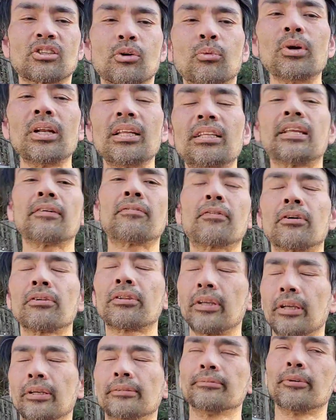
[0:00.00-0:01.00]
it's a really
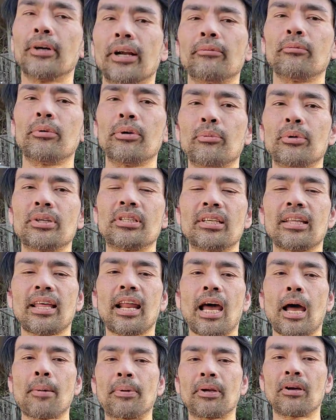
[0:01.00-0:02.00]
difficult thing, right? We
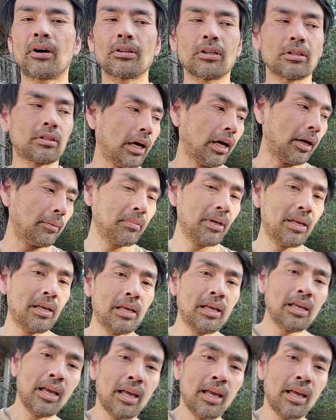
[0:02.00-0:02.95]
see that happening all the time.